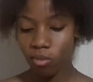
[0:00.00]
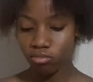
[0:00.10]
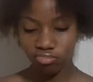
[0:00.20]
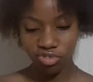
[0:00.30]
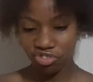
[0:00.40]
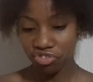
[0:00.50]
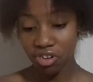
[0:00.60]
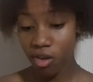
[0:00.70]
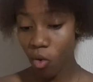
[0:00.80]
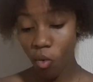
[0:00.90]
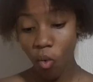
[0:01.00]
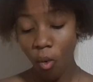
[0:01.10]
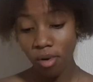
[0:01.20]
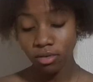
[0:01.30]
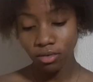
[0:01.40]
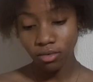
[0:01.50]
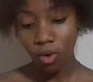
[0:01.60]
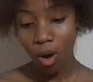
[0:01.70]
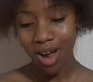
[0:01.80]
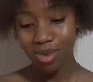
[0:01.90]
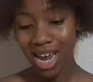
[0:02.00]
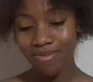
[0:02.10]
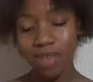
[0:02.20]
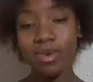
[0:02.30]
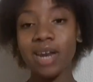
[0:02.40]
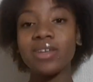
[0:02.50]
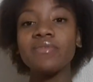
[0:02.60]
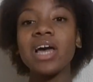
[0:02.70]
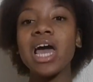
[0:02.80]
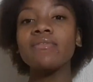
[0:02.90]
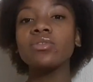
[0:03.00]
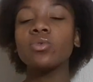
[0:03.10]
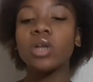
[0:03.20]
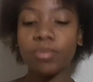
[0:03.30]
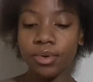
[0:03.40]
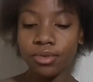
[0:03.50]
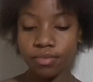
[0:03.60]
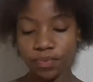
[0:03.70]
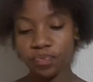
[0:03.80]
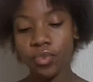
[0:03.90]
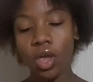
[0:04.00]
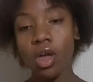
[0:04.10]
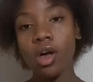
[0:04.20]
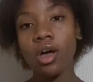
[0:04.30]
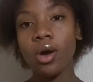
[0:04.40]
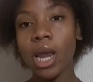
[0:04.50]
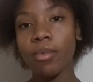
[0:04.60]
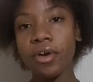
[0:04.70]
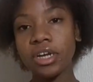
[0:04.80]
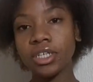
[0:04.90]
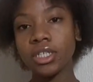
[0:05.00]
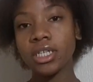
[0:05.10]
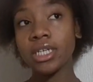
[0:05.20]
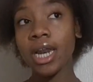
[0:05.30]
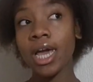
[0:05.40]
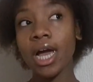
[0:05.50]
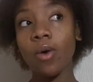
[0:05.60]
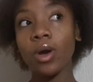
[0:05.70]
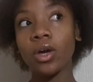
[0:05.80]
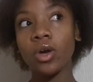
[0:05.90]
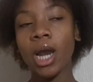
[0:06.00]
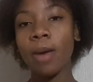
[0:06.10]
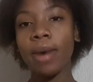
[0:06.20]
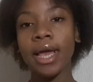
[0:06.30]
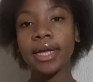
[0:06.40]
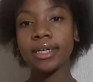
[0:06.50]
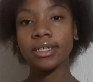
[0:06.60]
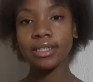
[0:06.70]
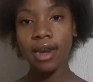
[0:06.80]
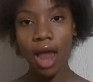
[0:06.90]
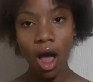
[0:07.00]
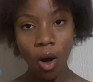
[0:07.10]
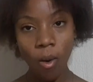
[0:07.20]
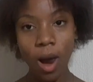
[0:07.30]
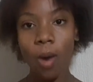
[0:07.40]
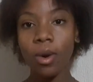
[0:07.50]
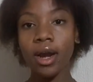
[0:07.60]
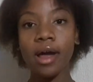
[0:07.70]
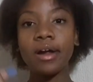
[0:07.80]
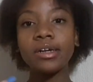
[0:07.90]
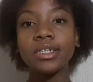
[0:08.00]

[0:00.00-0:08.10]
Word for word: literally. But I, have, but I've never, I haven't thought about collaborations as like I wanna collab like now I wanna.